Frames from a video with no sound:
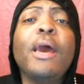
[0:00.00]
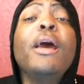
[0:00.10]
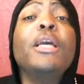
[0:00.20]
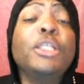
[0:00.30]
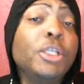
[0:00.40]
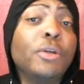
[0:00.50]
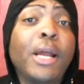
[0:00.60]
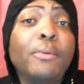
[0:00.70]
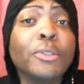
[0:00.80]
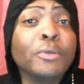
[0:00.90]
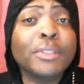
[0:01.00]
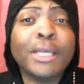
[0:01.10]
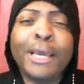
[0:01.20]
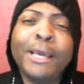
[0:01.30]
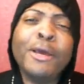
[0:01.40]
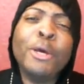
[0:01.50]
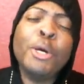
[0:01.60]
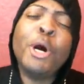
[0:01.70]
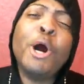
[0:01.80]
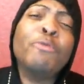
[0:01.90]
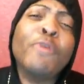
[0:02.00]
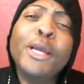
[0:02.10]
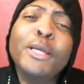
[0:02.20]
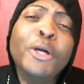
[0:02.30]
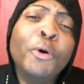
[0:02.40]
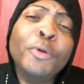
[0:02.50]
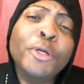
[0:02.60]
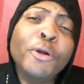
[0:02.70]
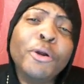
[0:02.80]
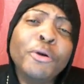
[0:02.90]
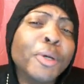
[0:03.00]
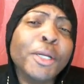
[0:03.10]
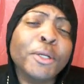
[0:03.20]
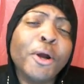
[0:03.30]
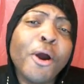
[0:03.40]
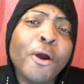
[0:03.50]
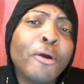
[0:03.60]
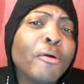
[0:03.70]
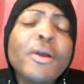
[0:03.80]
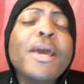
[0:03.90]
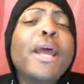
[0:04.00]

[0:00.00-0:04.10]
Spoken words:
And she thought I was going to say, all right, golden girl, get in the car.